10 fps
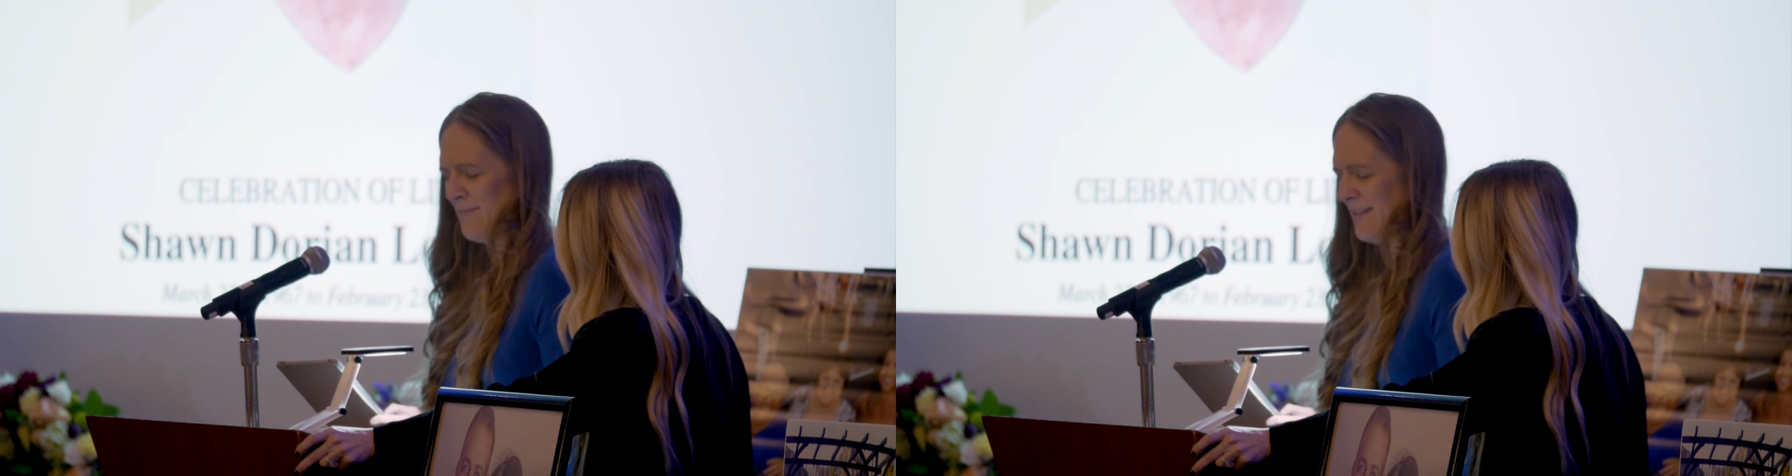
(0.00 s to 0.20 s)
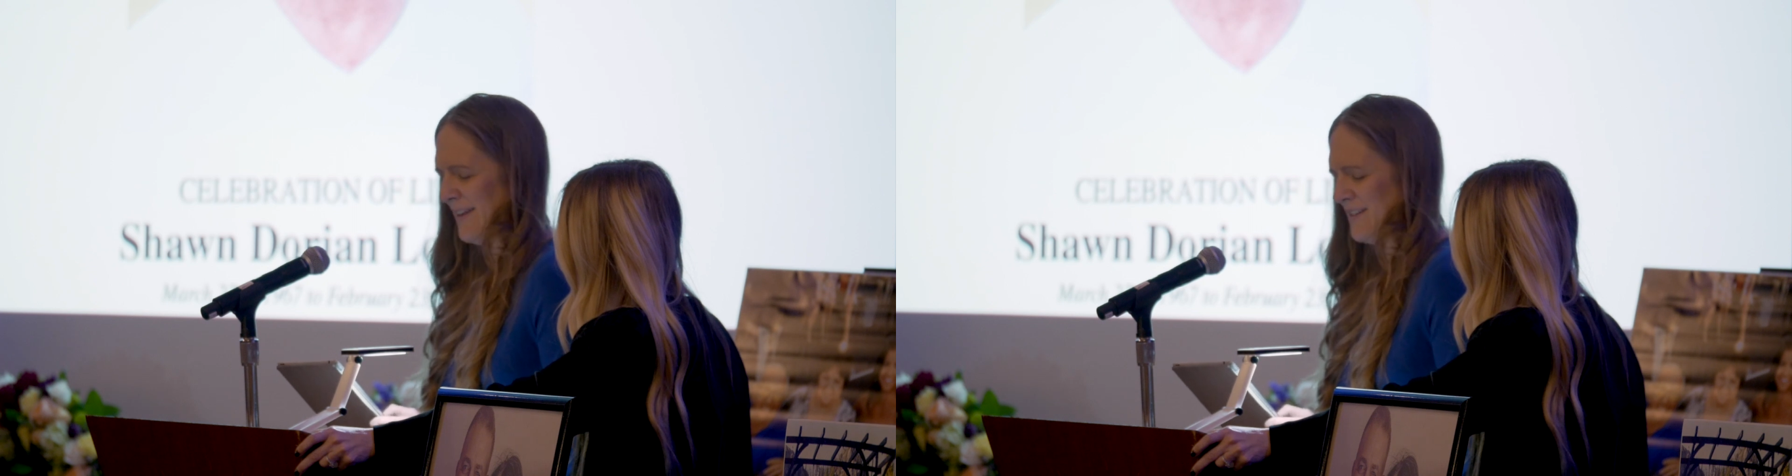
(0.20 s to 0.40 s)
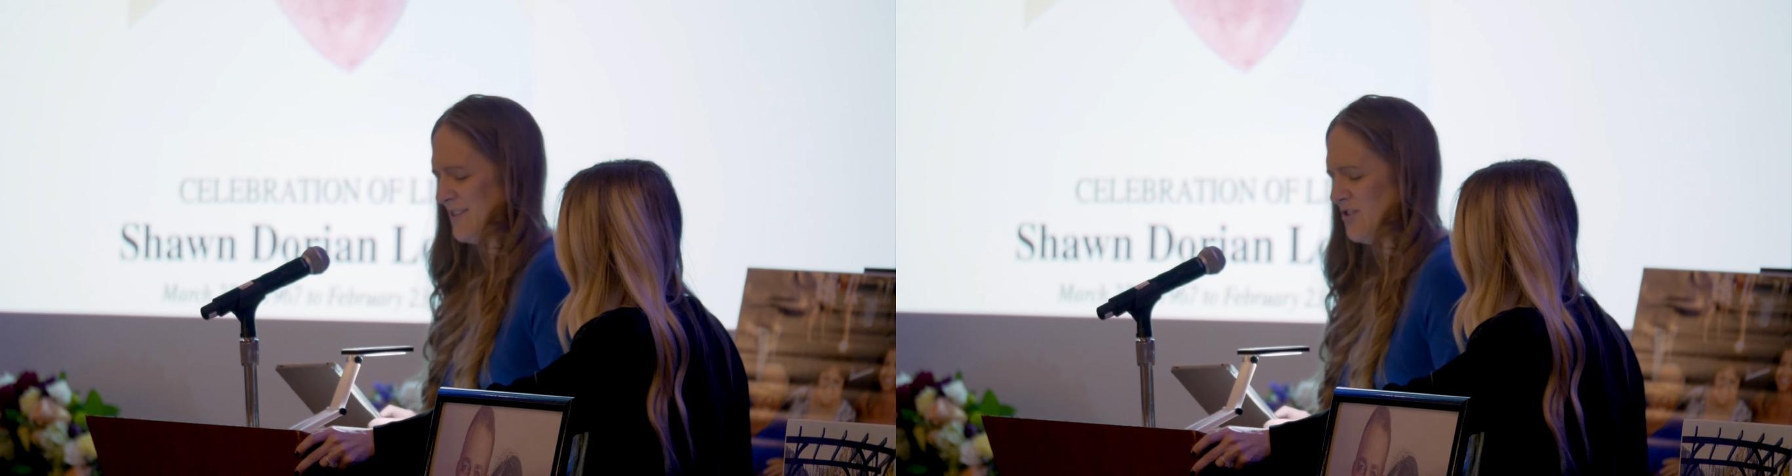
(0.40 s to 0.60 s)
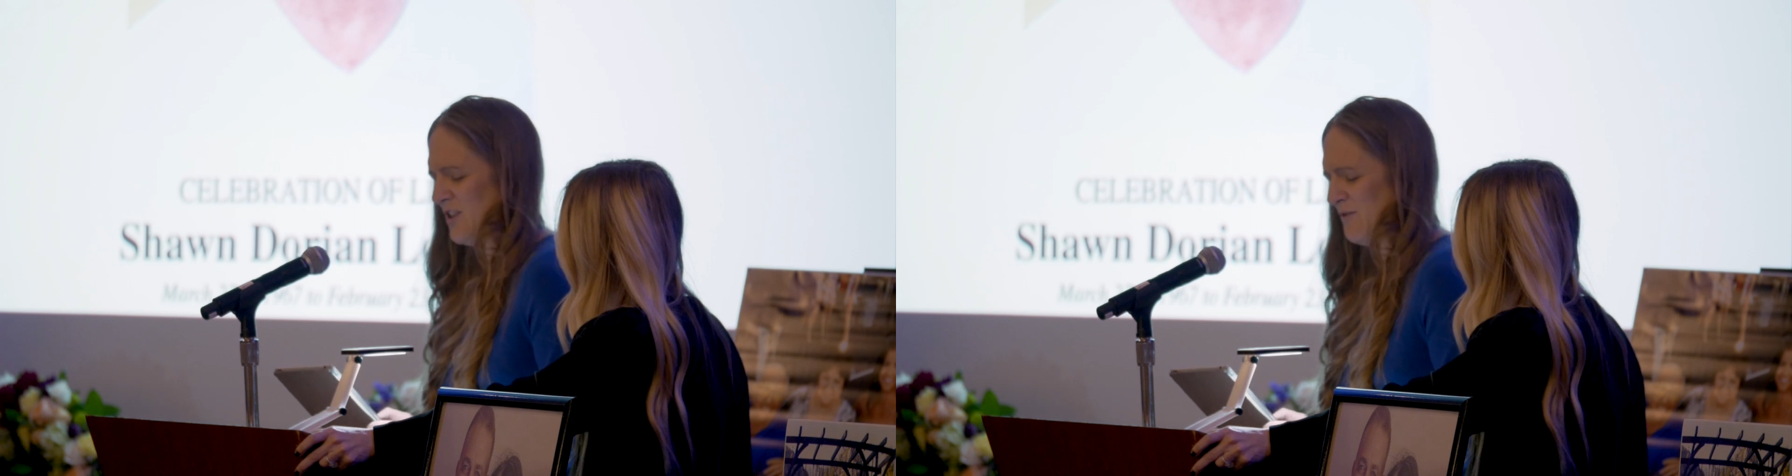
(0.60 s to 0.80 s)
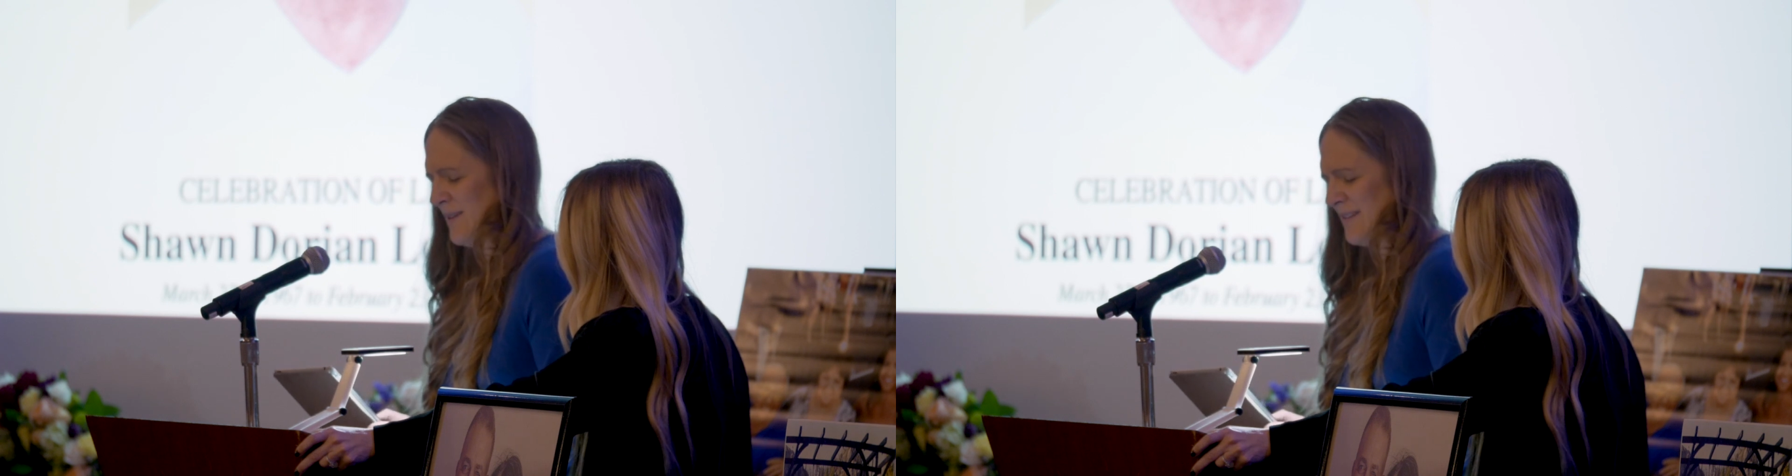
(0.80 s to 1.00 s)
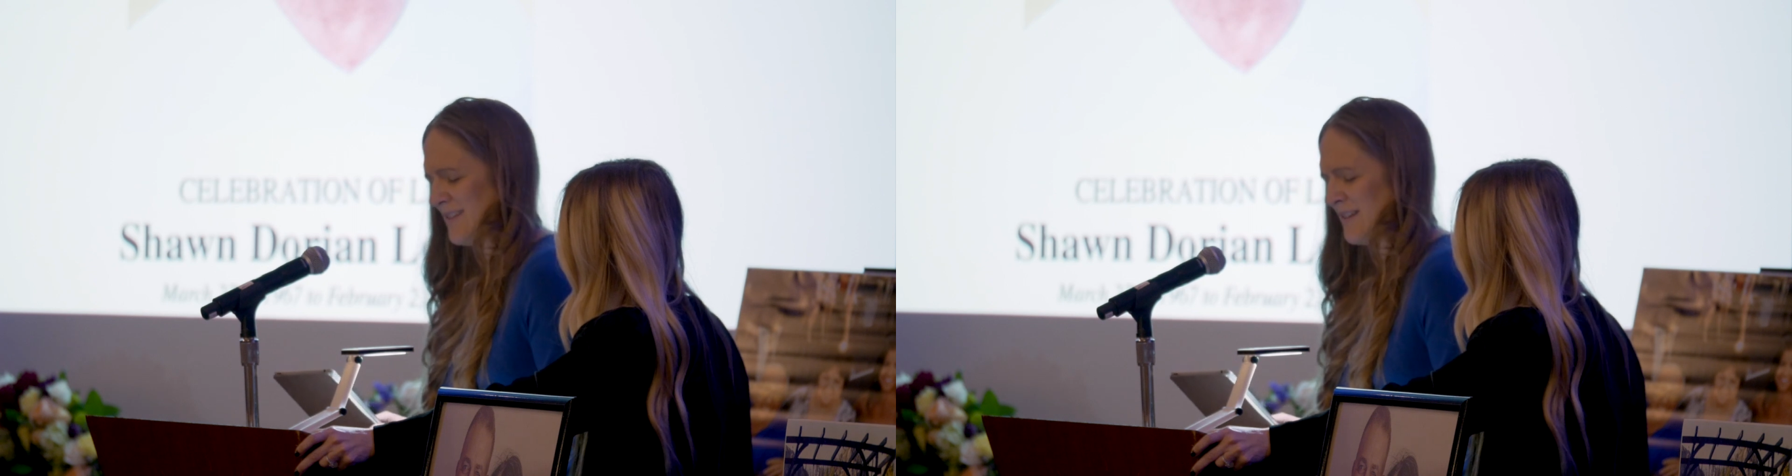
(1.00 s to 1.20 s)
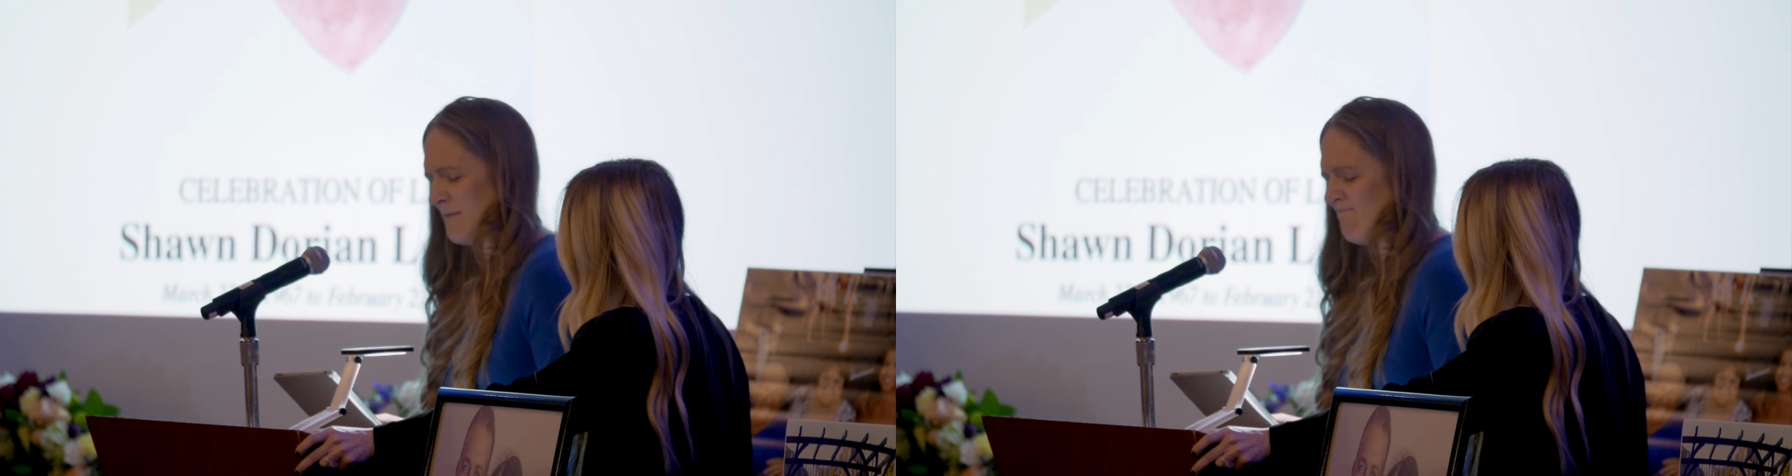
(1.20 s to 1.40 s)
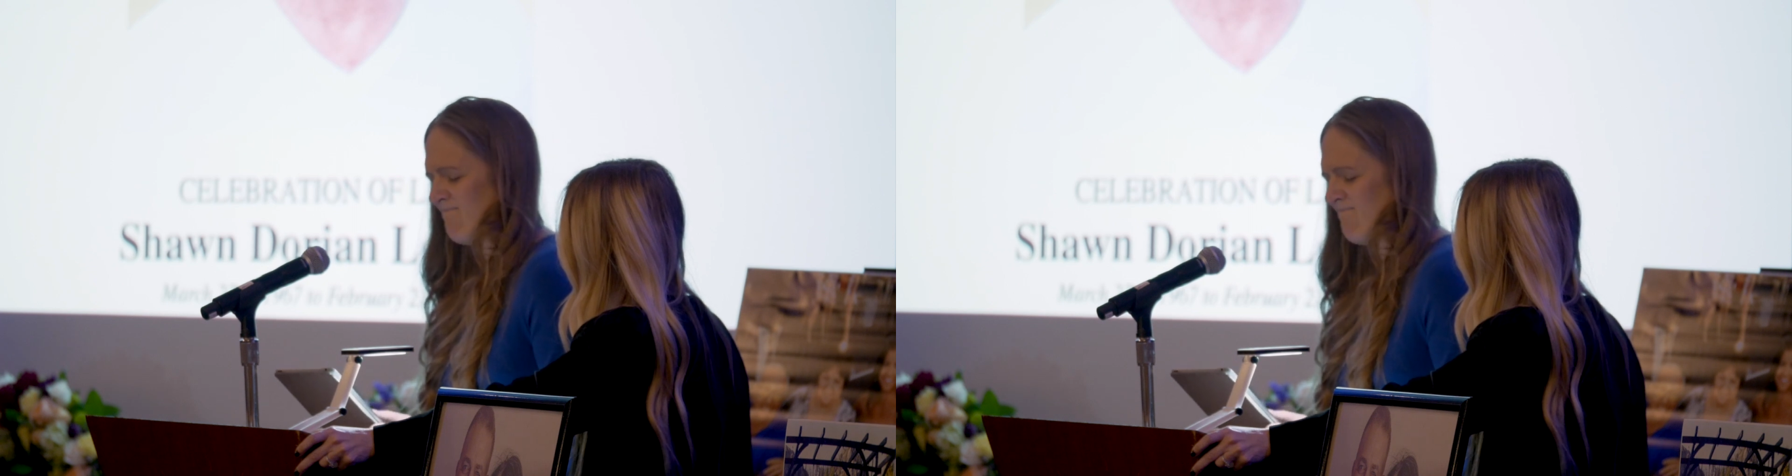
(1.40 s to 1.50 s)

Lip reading: my latest achievements.